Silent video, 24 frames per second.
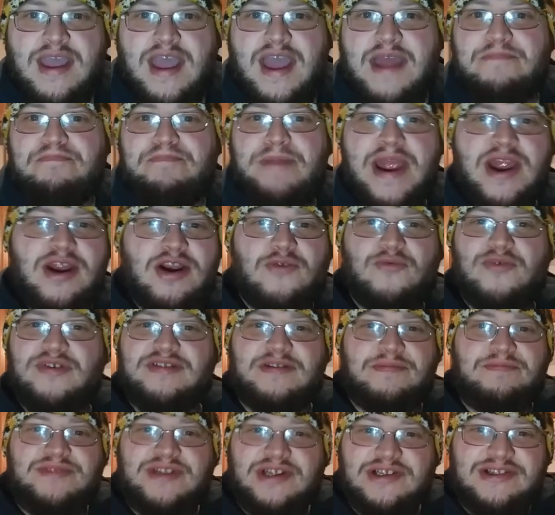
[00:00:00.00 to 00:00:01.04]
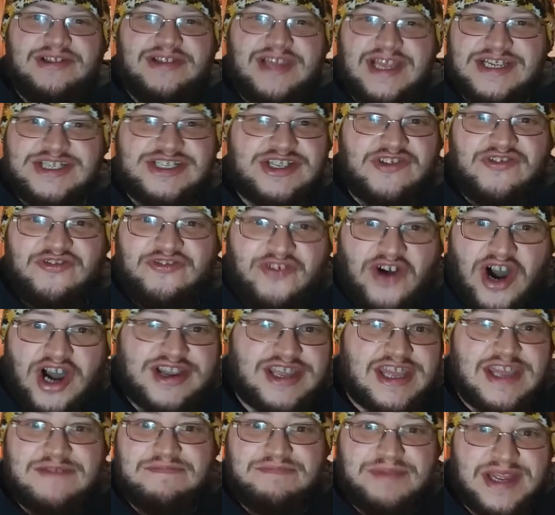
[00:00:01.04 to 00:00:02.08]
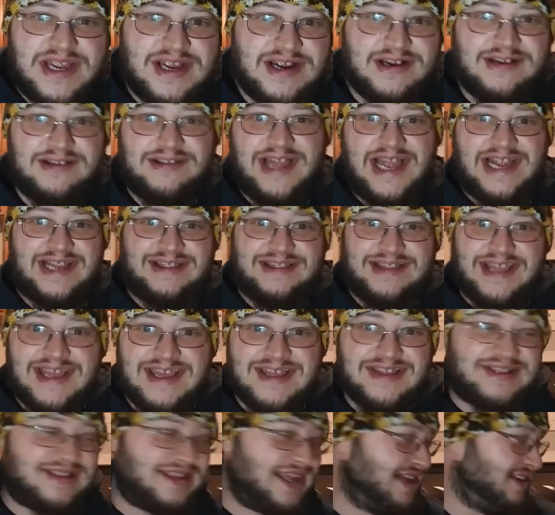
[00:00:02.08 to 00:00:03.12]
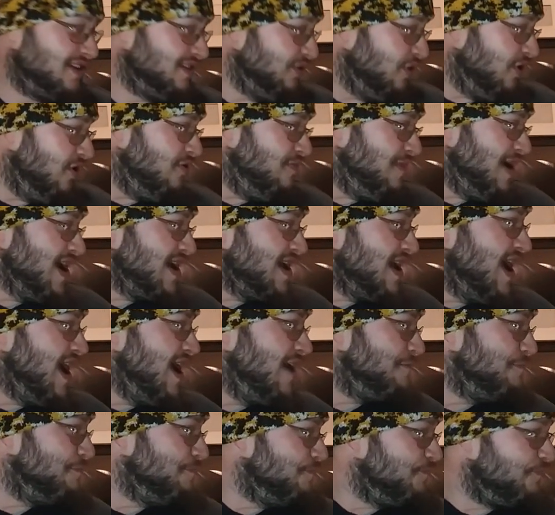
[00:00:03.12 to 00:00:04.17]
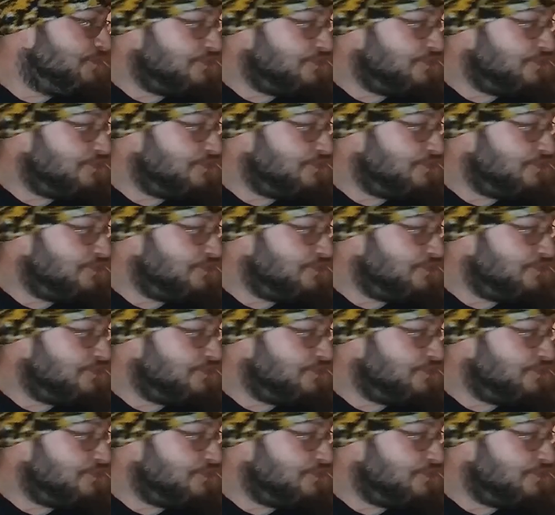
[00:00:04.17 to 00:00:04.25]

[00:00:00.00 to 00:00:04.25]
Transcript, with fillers: And pair it with some delicious fucking beer like this. Like, oh my god.